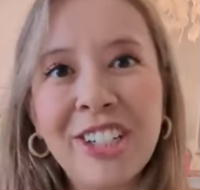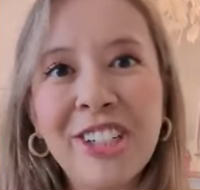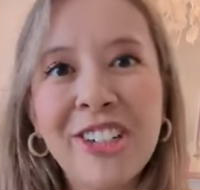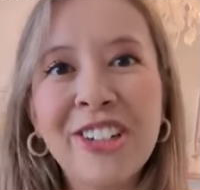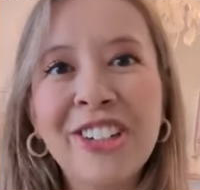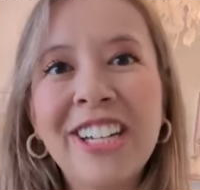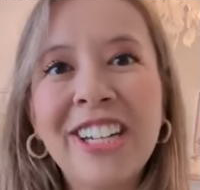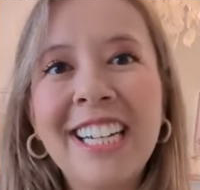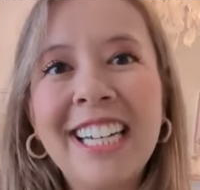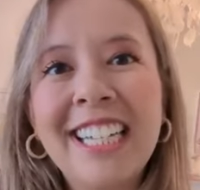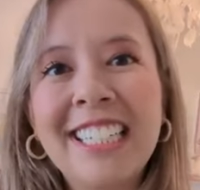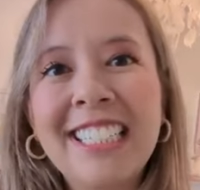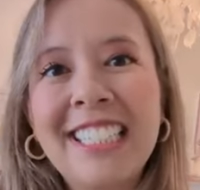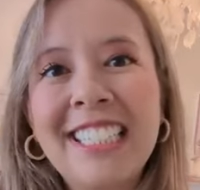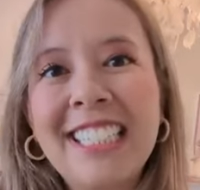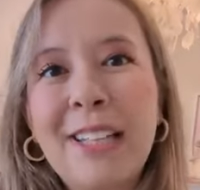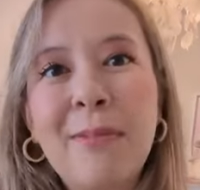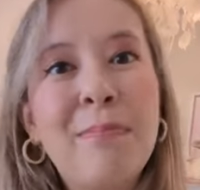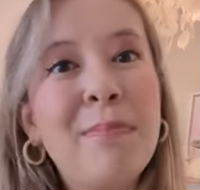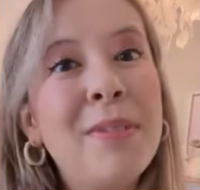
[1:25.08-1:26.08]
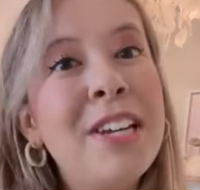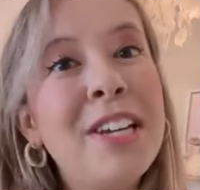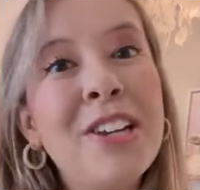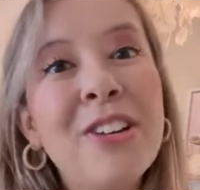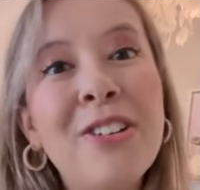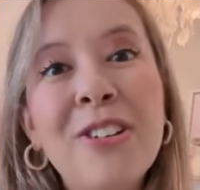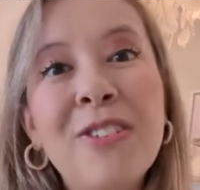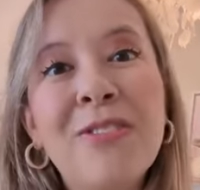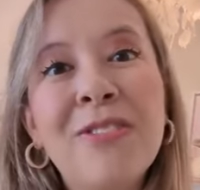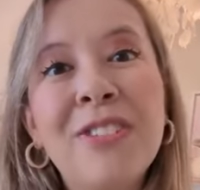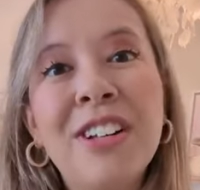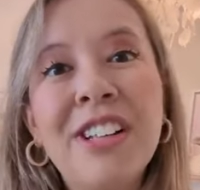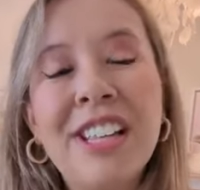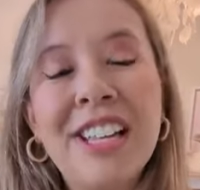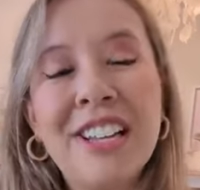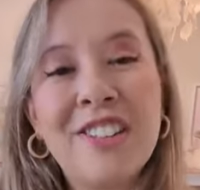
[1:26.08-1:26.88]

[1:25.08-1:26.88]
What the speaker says: you're going to get to see the beautiful,